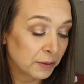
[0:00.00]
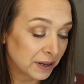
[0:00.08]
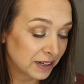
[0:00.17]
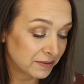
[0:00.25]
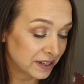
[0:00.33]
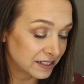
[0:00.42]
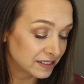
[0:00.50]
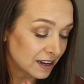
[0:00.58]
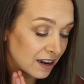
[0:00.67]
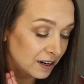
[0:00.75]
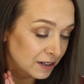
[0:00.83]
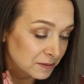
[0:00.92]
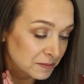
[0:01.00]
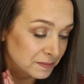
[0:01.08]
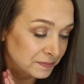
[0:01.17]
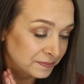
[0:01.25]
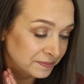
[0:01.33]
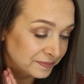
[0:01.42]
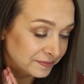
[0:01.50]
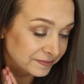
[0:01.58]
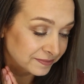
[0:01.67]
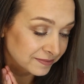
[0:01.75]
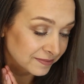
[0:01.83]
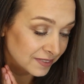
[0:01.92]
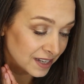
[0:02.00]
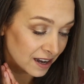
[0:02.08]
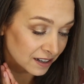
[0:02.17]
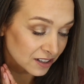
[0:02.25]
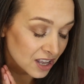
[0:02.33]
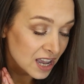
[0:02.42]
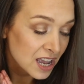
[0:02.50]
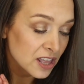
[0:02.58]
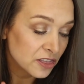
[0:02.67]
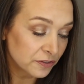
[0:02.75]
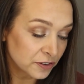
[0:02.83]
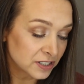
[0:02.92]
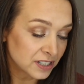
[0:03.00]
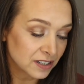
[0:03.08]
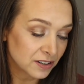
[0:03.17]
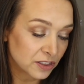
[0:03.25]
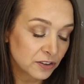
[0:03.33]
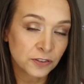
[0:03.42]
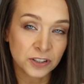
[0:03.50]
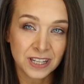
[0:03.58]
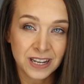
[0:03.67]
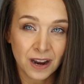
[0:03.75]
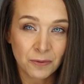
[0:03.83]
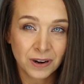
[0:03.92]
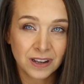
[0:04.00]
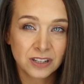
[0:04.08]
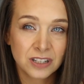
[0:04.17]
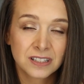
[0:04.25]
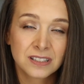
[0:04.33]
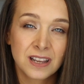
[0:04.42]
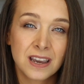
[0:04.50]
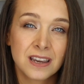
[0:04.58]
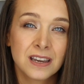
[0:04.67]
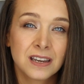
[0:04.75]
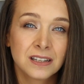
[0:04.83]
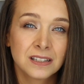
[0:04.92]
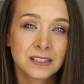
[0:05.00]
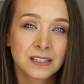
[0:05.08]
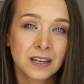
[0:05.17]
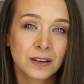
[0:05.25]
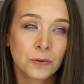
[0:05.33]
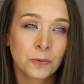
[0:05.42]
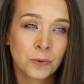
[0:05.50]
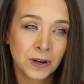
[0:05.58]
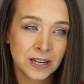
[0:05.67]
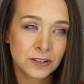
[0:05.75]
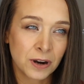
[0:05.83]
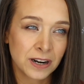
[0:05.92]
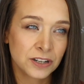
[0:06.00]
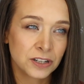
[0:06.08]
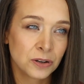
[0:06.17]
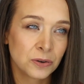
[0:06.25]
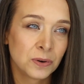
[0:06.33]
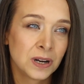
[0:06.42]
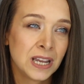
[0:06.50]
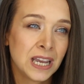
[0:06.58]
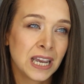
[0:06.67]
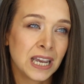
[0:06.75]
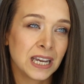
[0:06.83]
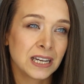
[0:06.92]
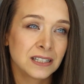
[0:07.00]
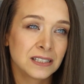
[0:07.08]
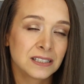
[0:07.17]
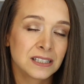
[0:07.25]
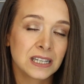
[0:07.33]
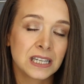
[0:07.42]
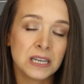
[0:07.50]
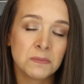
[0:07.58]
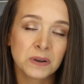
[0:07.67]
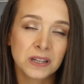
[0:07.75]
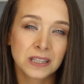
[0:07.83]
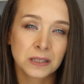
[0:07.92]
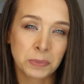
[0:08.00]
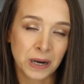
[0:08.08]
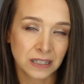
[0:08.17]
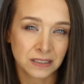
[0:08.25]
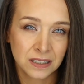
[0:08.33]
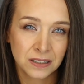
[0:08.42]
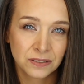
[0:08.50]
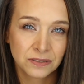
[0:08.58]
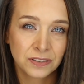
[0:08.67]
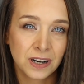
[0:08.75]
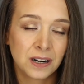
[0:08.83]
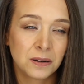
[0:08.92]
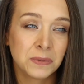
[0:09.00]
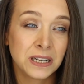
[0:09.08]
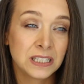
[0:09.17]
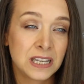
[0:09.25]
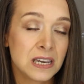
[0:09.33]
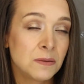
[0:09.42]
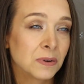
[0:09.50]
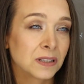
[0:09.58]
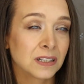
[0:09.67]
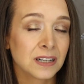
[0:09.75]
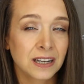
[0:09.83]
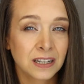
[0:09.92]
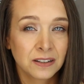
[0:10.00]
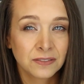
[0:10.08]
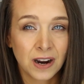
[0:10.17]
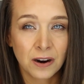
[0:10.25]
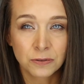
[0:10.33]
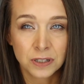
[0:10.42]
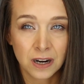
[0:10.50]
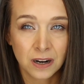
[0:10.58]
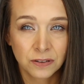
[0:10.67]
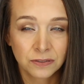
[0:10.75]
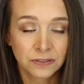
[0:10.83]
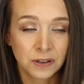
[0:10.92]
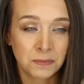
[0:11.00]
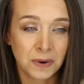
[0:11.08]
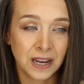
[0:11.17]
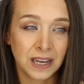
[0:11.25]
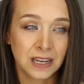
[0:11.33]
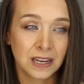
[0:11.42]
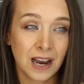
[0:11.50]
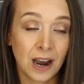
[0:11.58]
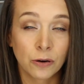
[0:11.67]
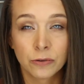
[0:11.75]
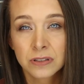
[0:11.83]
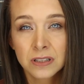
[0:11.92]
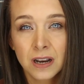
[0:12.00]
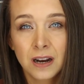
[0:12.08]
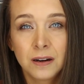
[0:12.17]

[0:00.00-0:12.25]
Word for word: Anyways, yeah. The first thing I want to say is what I try to do is keep the positive and keep the negative out of my house.